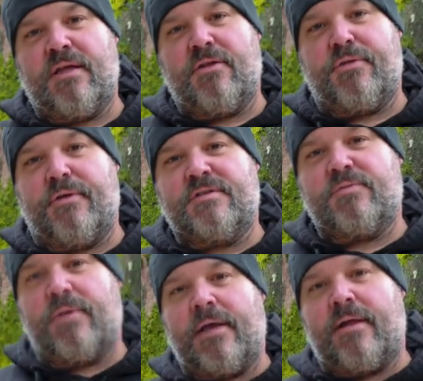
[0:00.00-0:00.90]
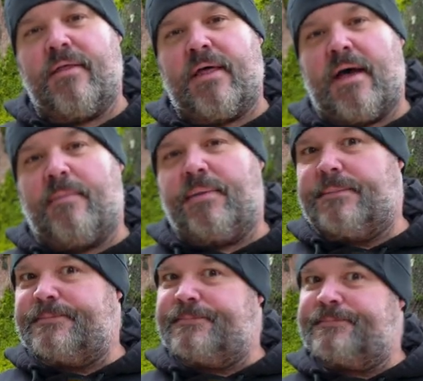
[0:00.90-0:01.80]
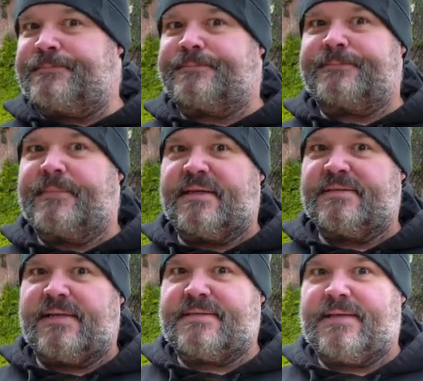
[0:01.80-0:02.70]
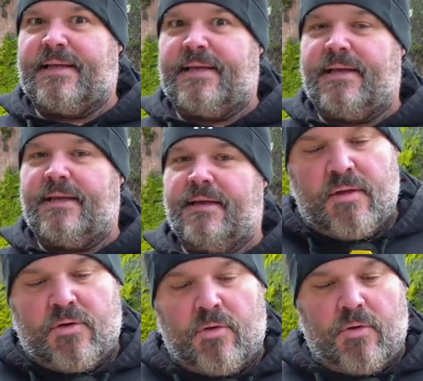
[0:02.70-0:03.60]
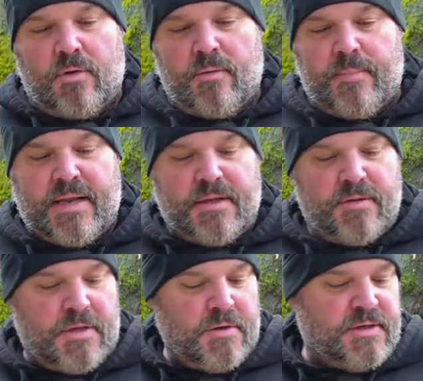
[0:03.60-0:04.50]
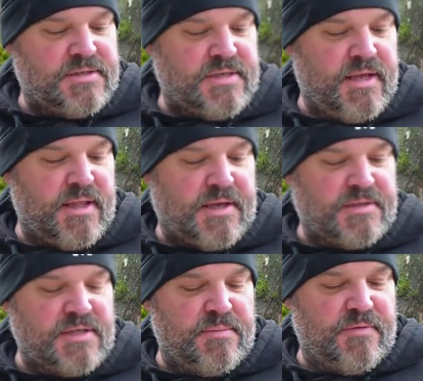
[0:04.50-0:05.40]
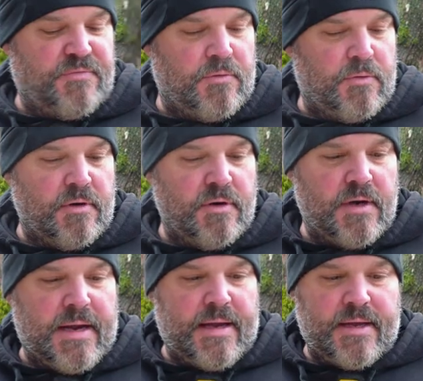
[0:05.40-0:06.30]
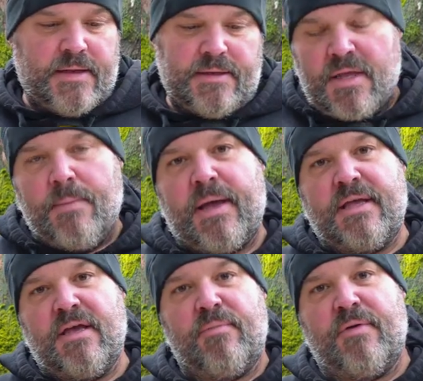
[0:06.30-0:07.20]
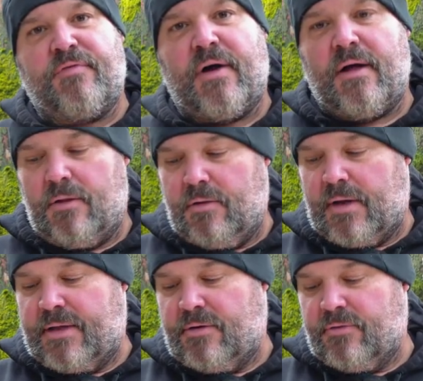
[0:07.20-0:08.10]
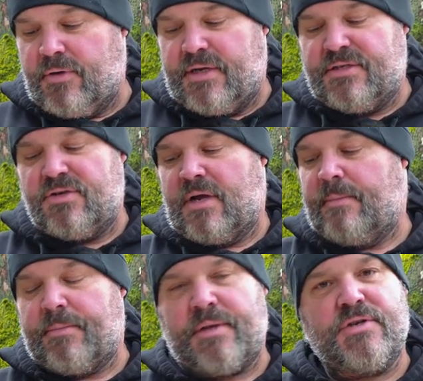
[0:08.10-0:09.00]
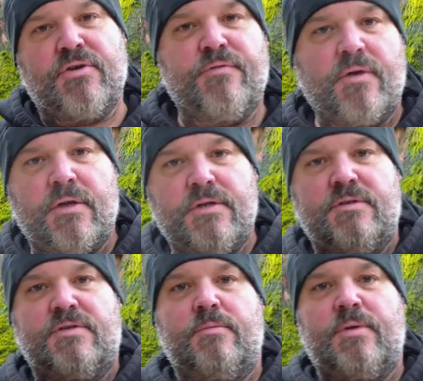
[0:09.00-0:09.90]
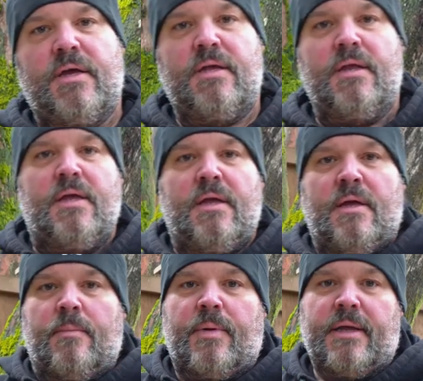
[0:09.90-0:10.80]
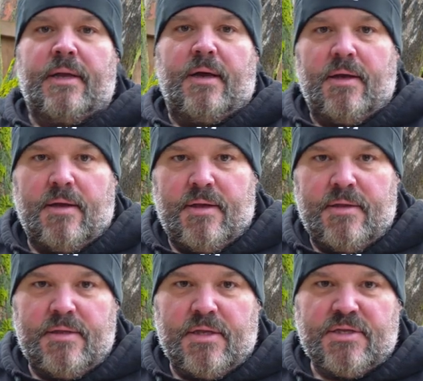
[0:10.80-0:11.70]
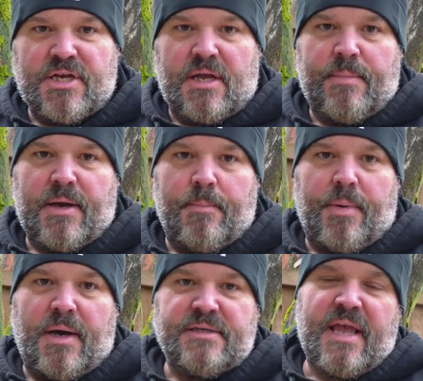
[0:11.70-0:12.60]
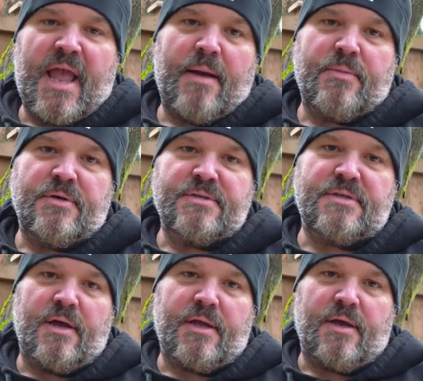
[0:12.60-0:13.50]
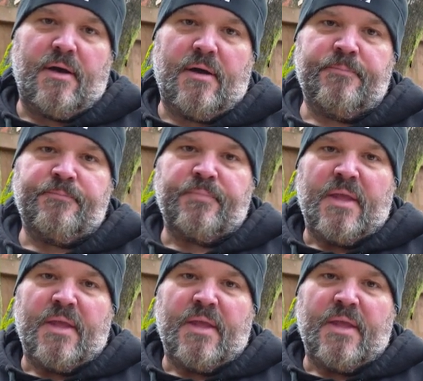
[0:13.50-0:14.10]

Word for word: get a third swing out of that, but mmm, guess not today. Cool. Made in the USA, like I said before, and you might give them a follow. I know they're on Instagram. I'm not sure if they're on YouTube yet, but uh, you can check them out at bosshammers.com.